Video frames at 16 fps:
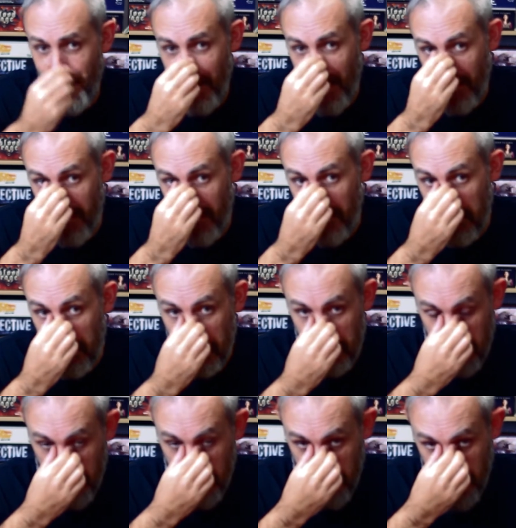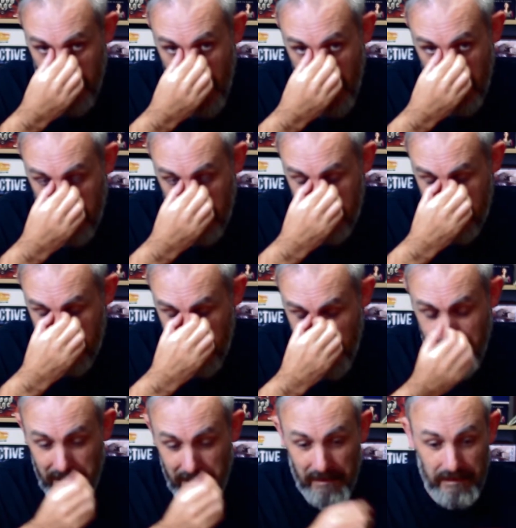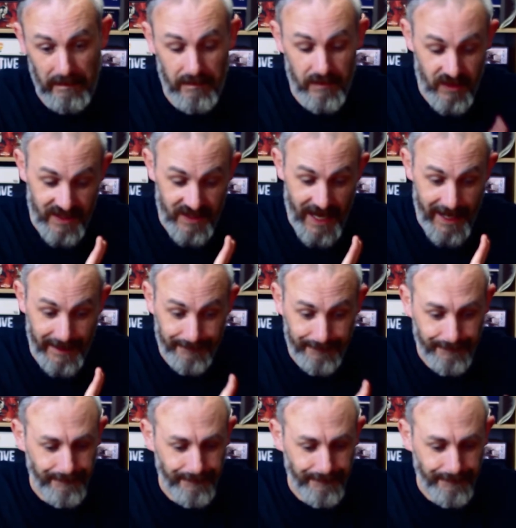people. Just saying. You okay? Just saying.